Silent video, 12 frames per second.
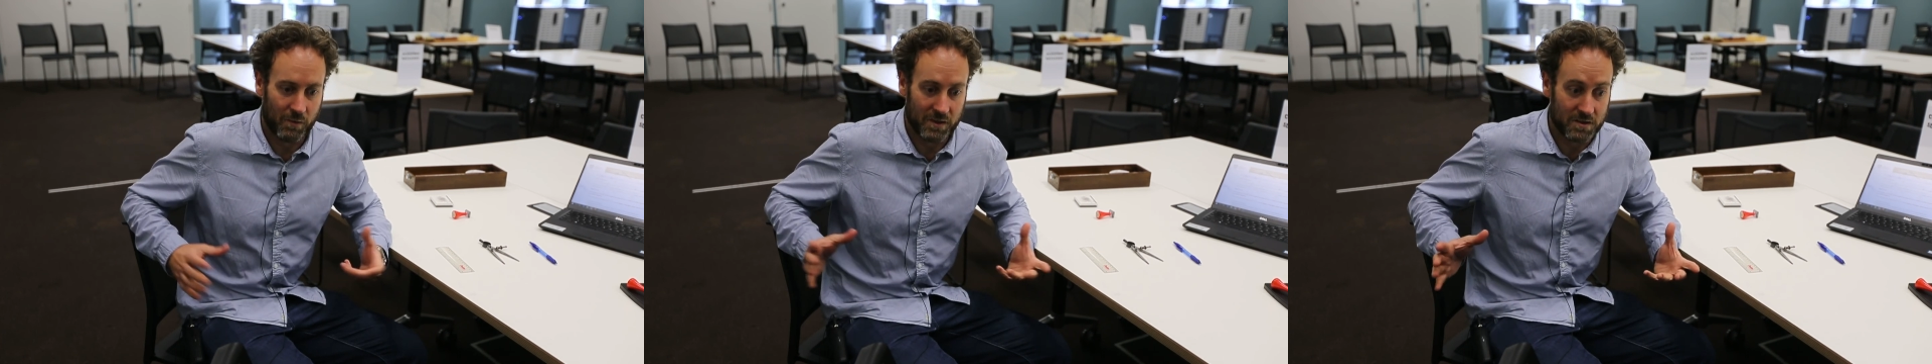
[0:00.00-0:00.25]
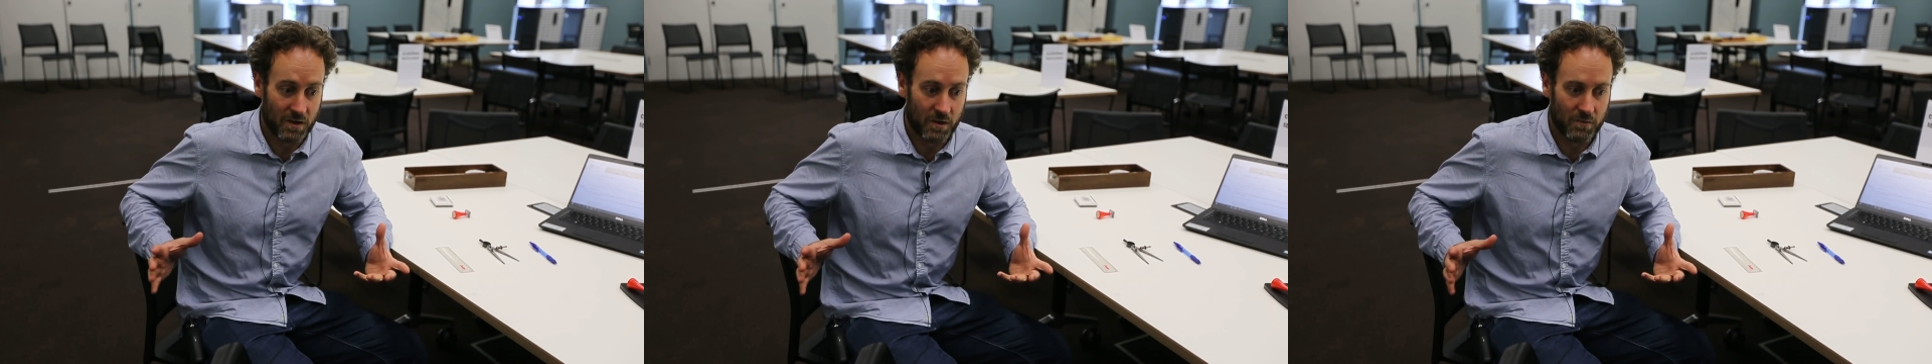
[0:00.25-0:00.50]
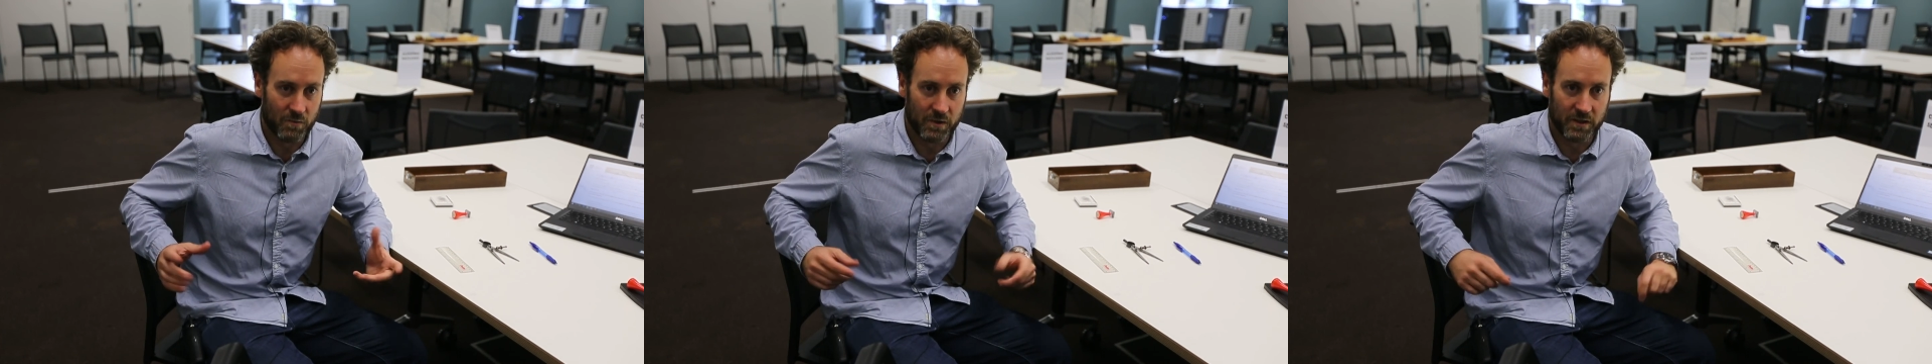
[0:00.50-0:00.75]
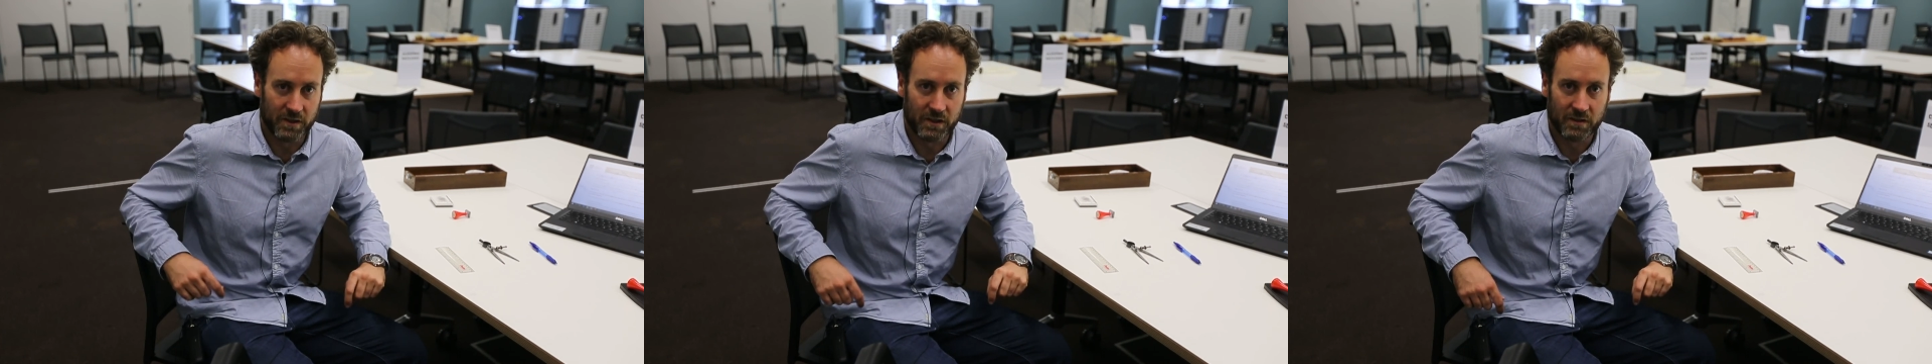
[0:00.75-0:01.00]
we don't
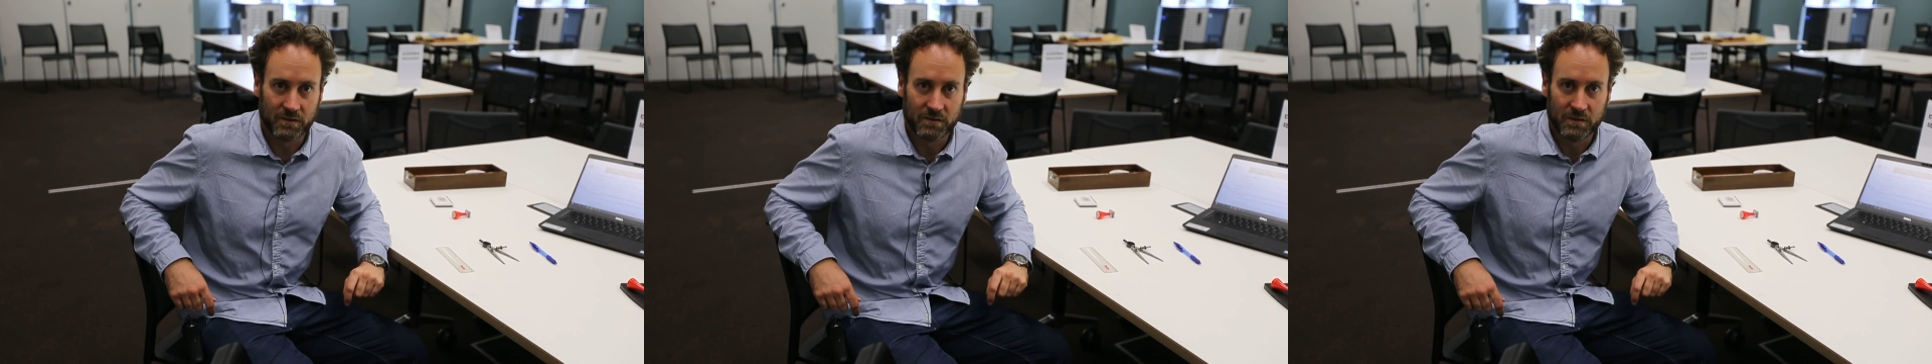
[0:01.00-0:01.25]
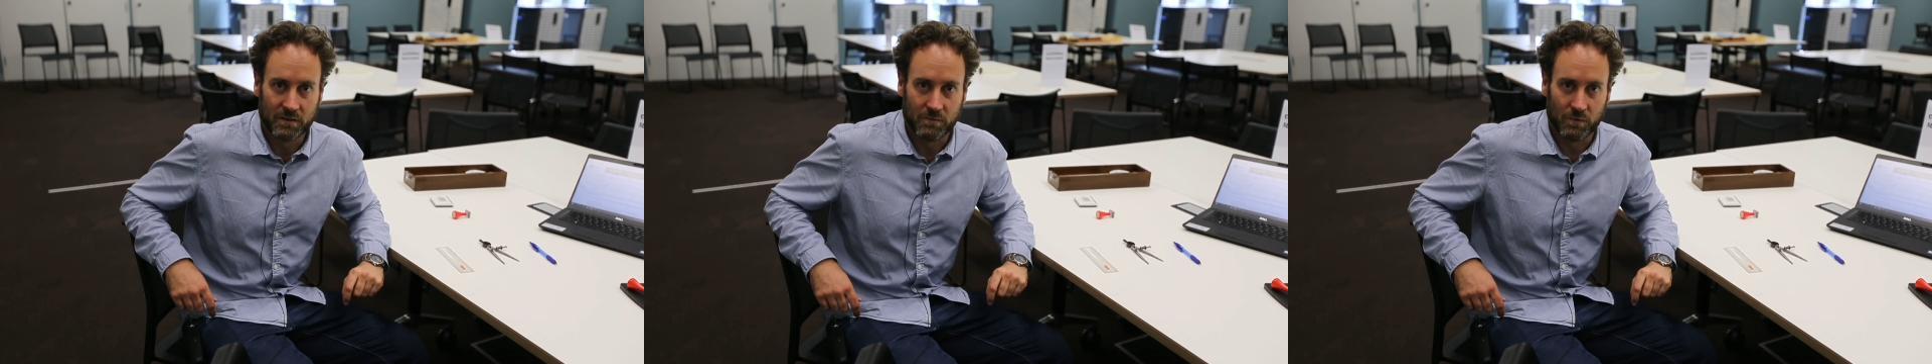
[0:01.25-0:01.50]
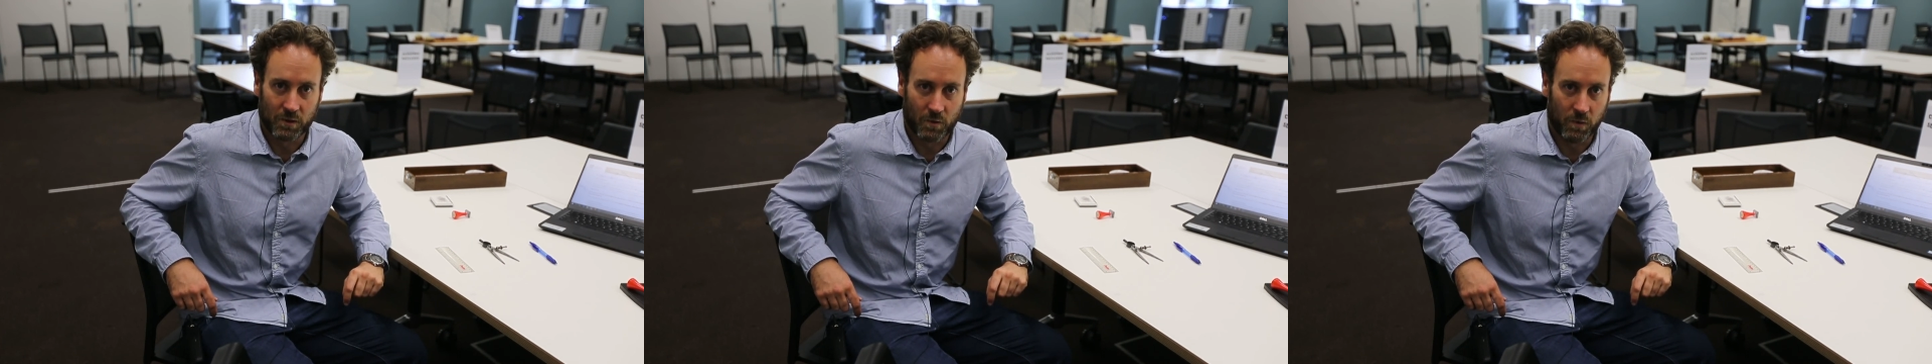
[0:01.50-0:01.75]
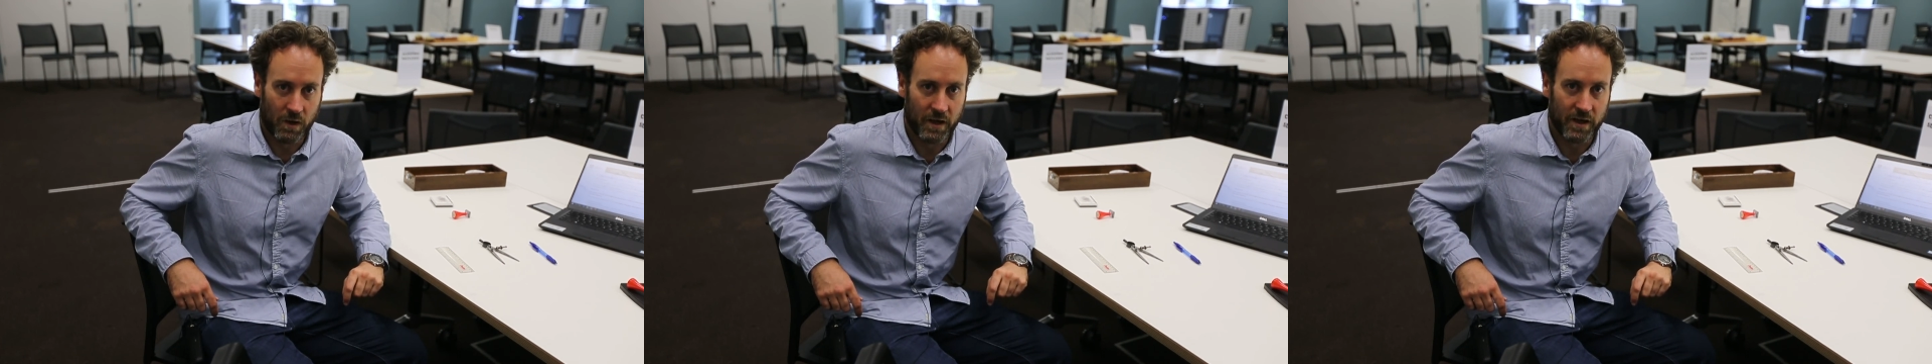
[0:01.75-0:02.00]
really
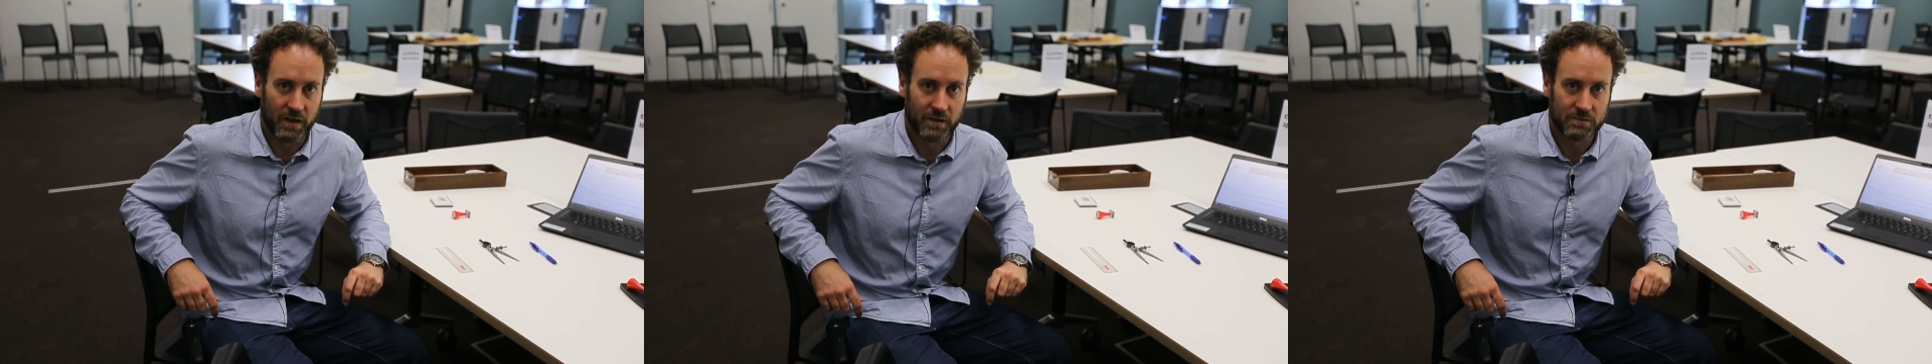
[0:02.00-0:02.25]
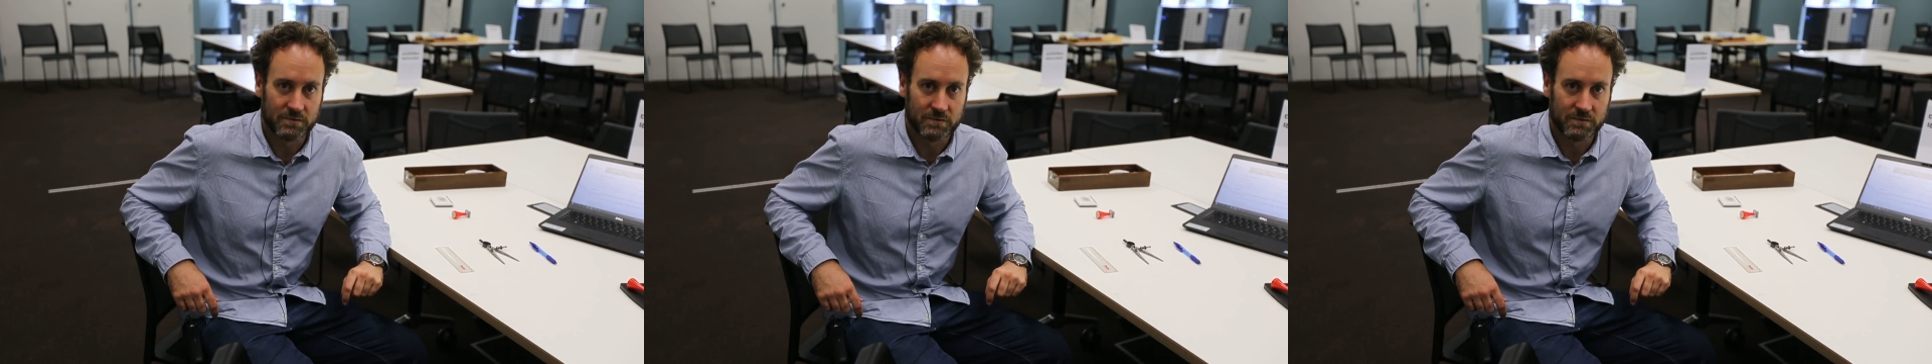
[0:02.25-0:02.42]
require